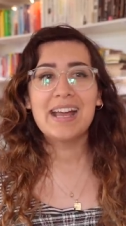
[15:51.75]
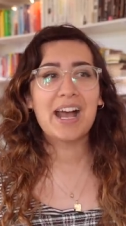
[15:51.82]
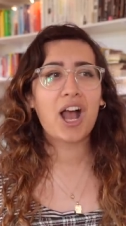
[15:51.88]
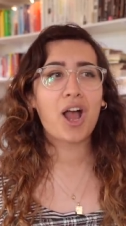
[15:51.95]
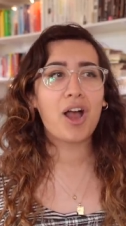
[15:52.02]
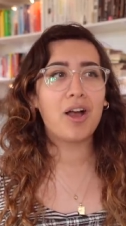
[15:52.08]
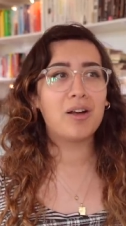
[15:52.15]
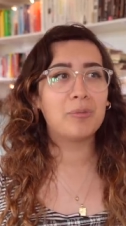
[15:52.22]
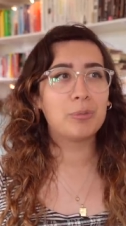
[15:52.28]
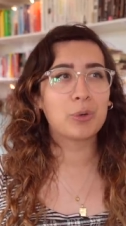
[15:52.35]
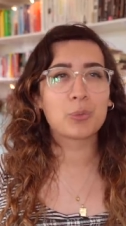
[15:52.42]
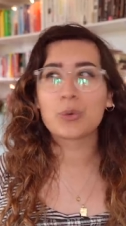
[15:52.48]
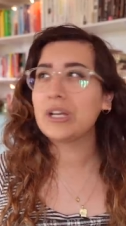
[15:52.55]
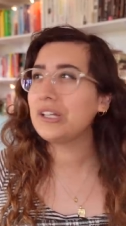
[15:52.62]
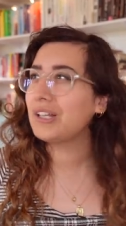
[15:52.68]
um,
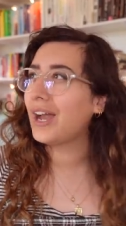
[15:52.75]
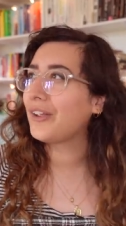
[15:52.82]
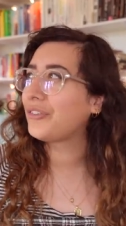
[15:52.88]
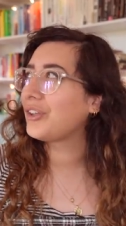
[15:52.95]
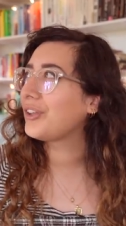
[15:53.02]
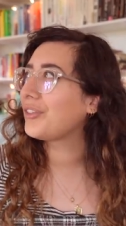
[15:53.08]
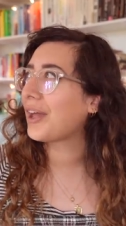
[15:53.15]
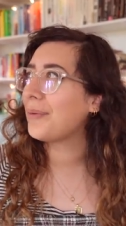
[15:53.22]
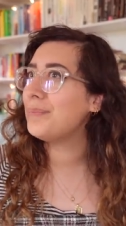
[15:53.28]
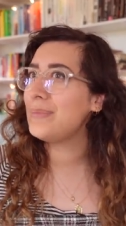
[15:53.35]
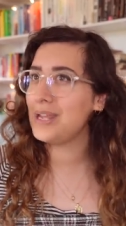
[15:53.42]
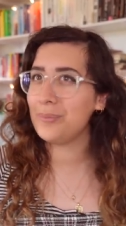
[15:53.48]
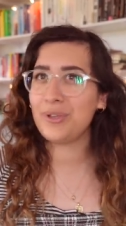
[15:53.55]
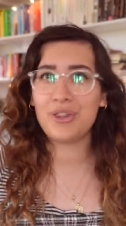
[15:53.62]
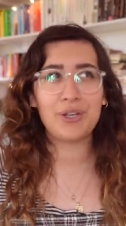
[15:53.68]
realizing that
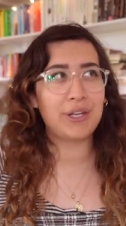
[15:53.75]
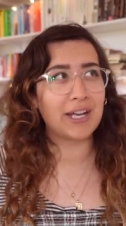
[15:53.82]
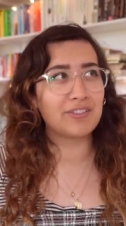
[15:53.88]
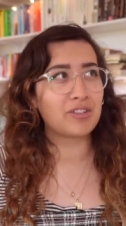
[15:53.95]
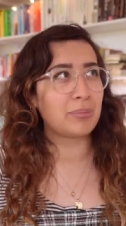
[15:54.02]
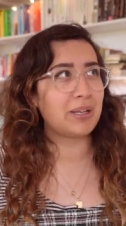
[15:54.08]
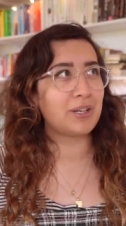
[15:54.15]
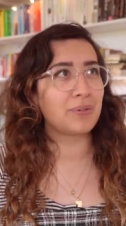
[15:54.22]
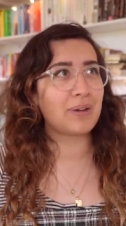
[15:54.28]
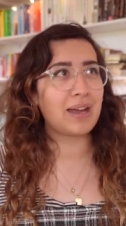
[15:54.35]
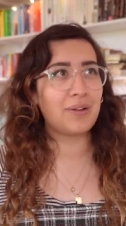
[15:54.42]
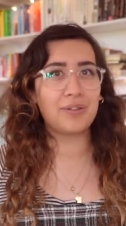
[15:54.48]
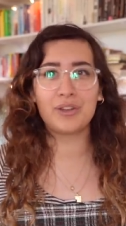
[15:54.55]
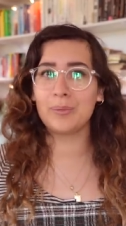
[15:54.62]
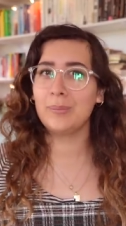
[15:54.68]
maybe the government
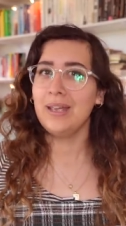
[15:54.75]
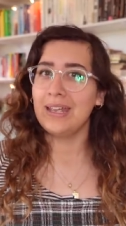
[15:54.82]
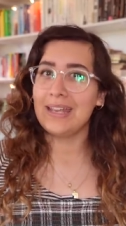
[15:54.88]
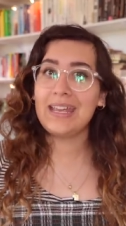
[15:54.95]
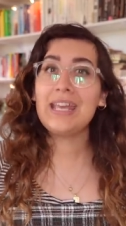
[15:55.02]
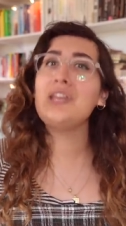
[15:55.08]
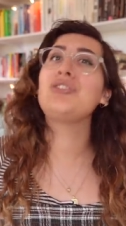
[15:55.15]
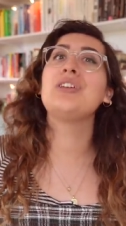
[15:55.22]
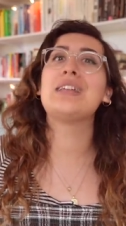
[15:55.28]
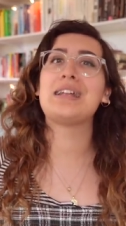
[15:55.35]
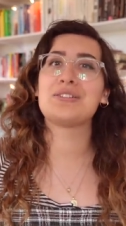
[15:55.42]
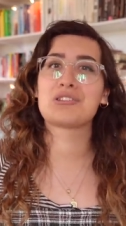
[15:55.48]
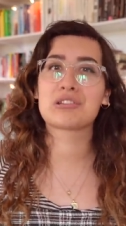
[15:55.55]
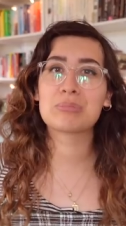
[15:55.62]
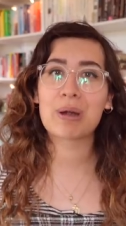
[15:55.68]
around them isn't
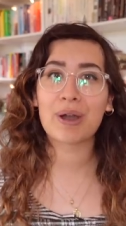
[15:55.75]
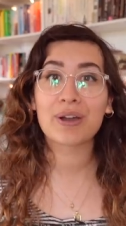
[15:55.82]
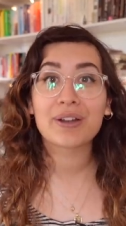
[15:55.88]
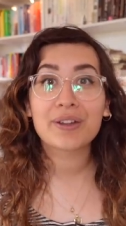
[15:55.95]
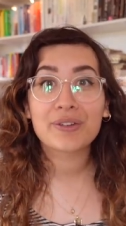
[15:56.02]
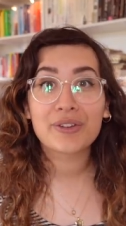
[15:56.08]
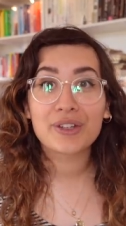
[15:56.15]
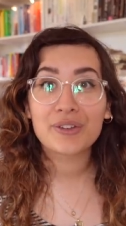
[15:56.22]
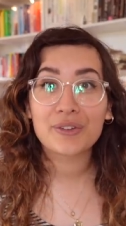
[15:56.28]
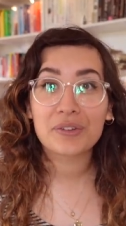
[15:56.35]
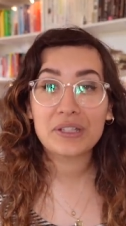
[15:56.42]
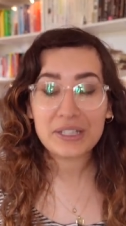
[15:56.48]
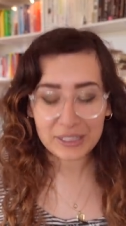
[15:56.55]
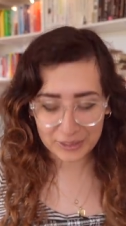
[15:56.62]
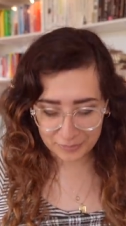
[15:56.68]
as smart as it
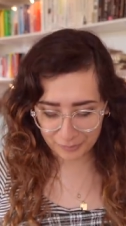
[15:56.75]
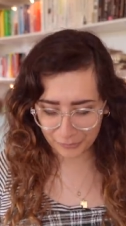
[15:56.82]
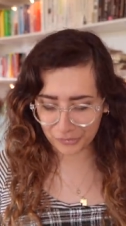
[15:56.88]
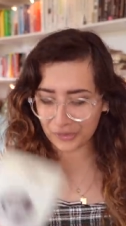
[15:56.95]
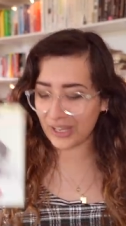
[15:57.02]
seems.